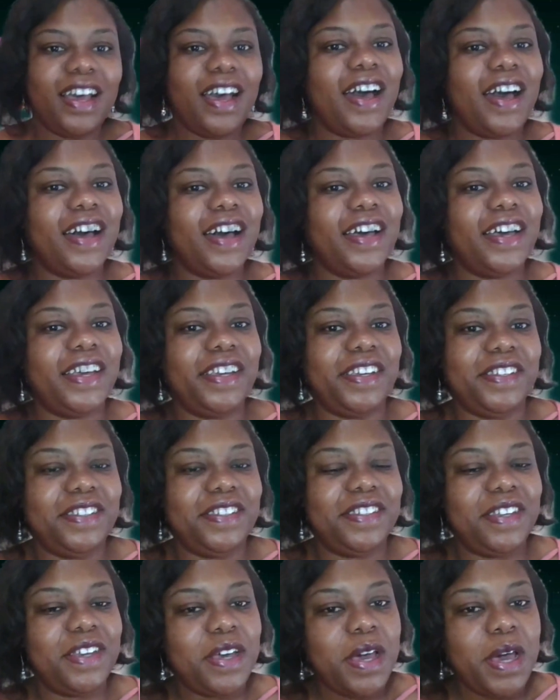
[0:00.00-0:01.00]
Hi,
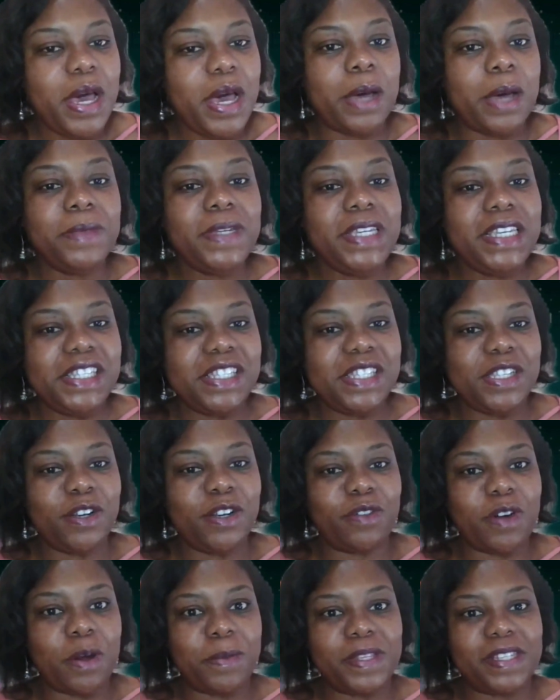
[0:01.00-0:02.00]
I'm
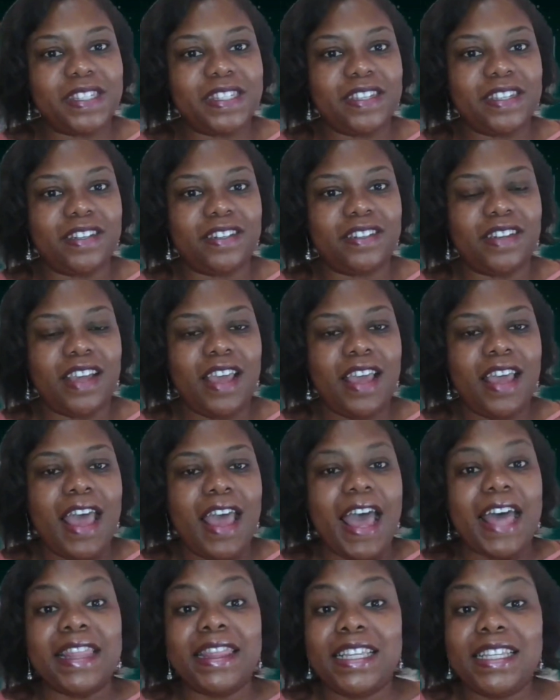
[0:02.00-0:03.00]
Kesia Robinson,
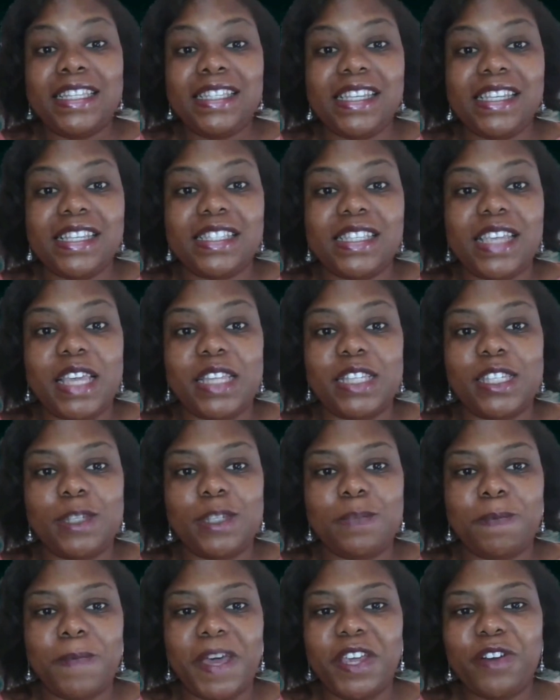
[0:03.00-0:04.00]
and this is
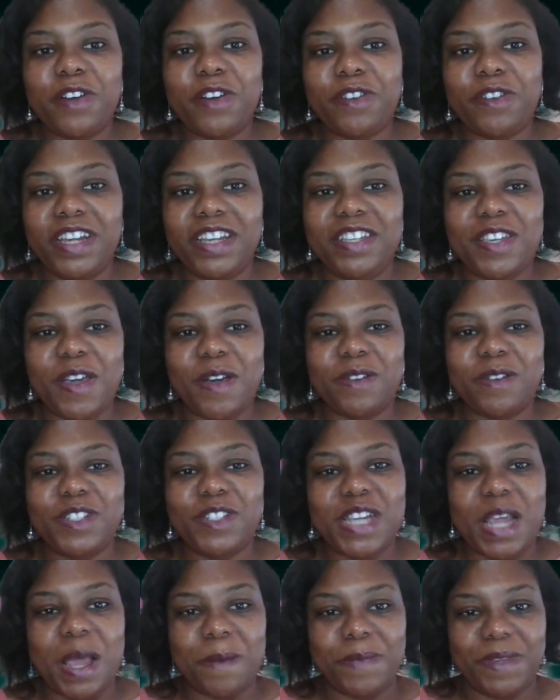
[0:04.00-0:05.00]
Inspiring Young
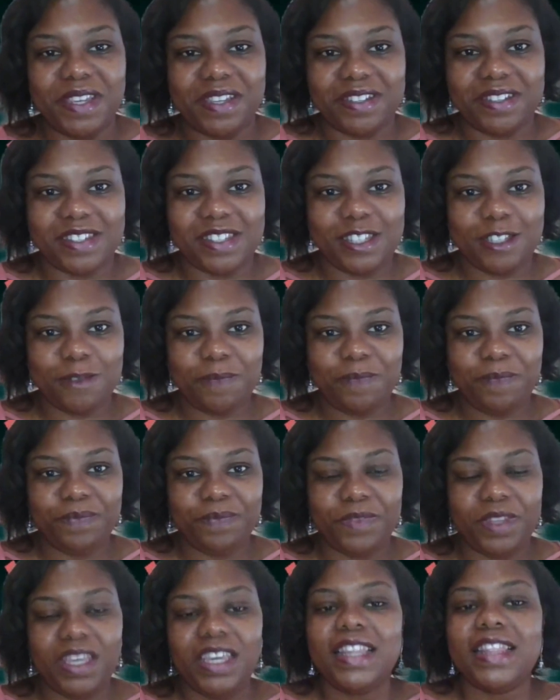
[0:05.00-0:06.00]
Champions.
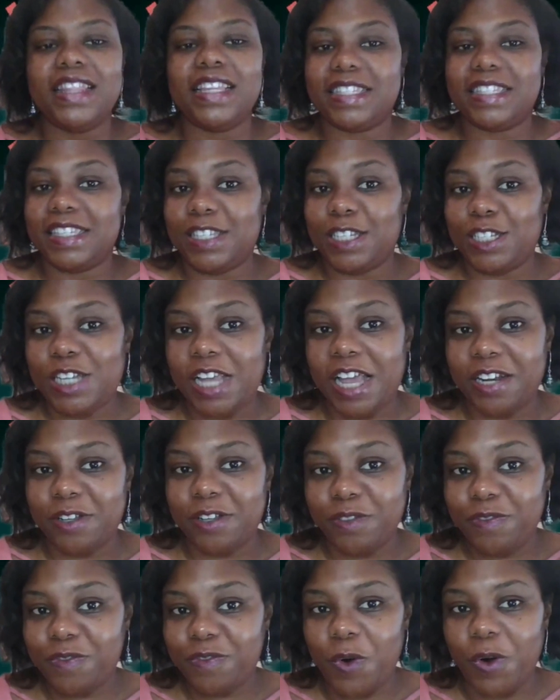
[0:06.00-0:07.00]
This is a
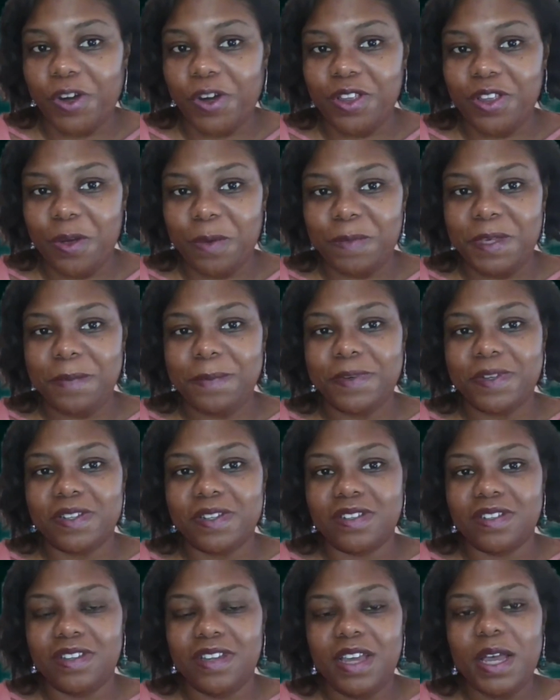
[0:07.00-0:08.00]
channel for young
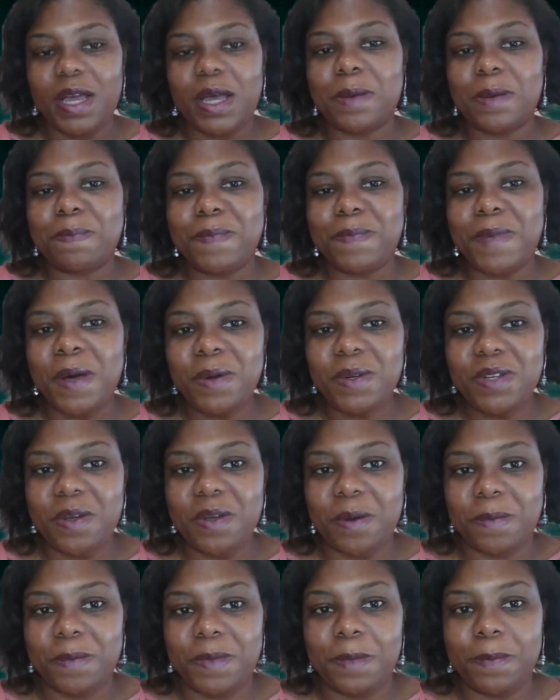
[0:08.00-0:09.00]
people, about
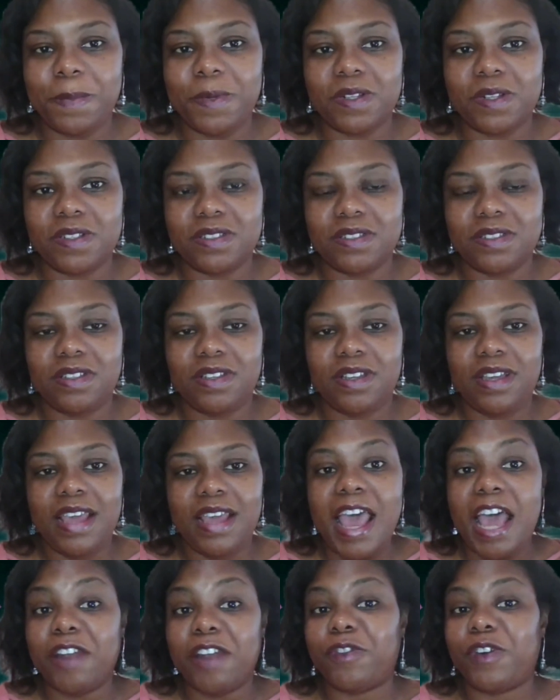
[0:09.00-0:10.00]
young people,
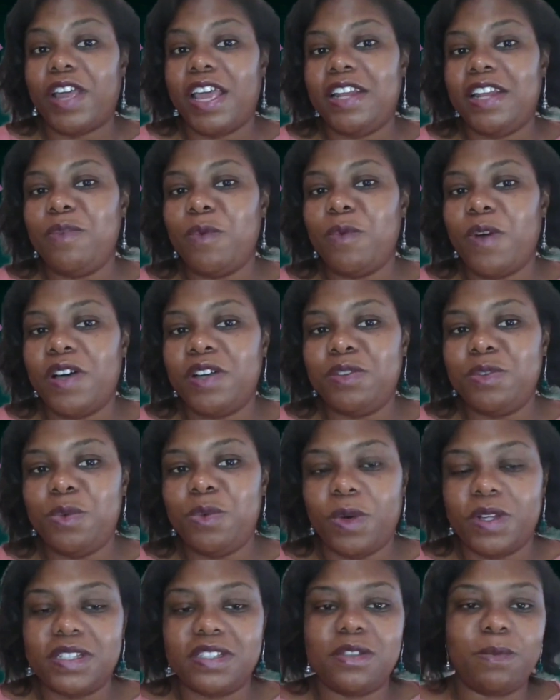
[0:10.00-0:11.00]
and for anyone who
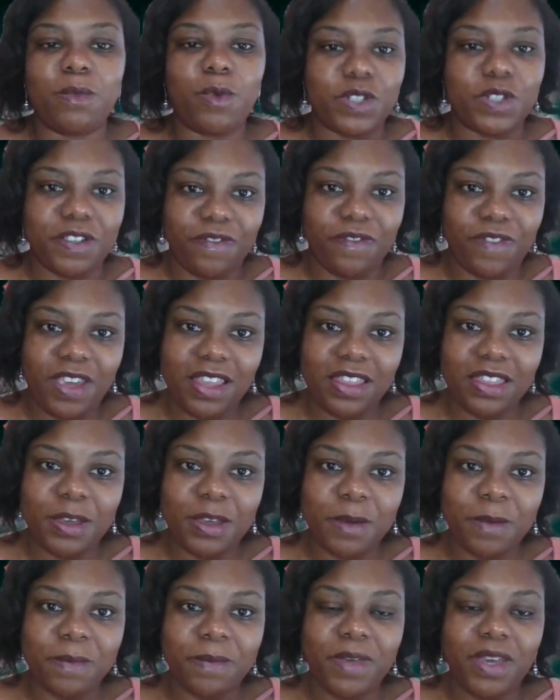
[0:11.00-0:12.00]
wants to motivate
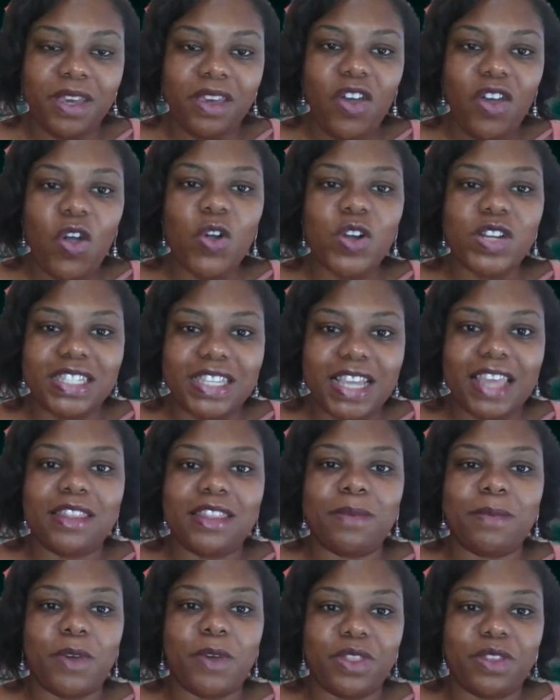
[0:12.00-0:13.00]
them or set
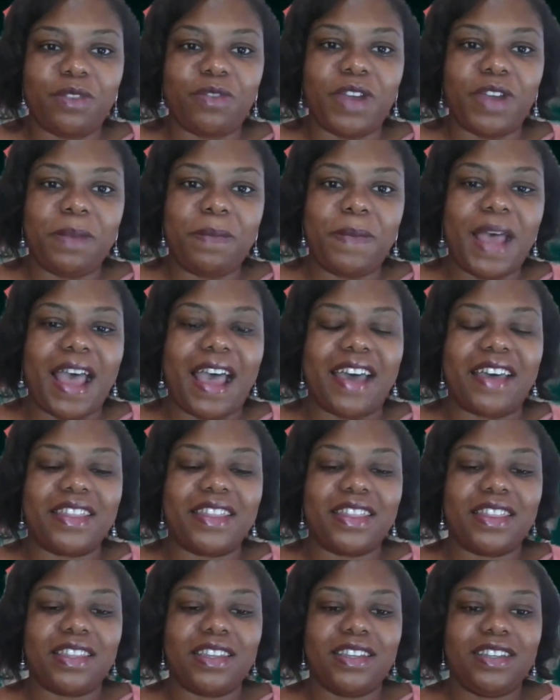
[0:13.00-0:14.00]
them on the right path.
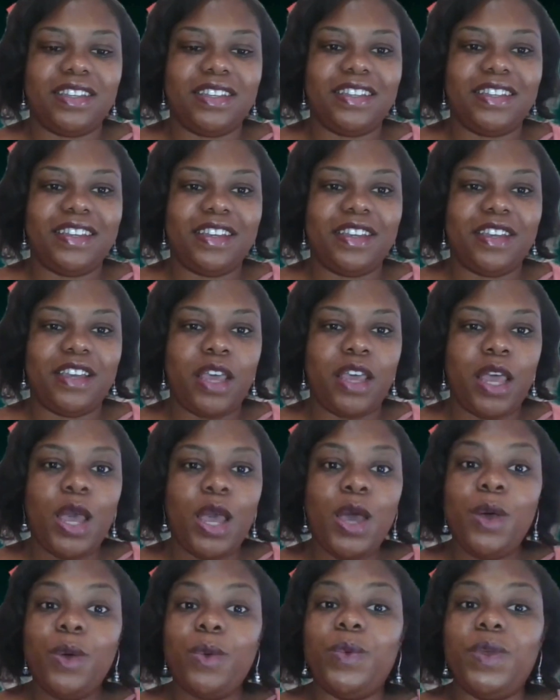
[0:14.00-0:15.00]

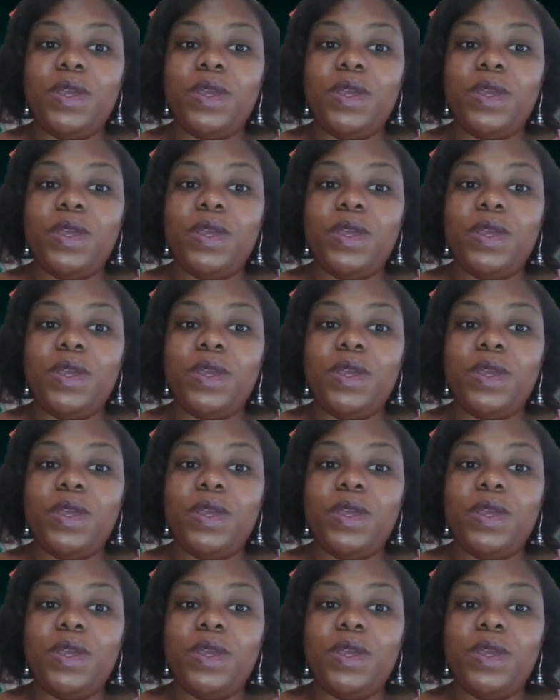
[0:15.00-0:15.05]
We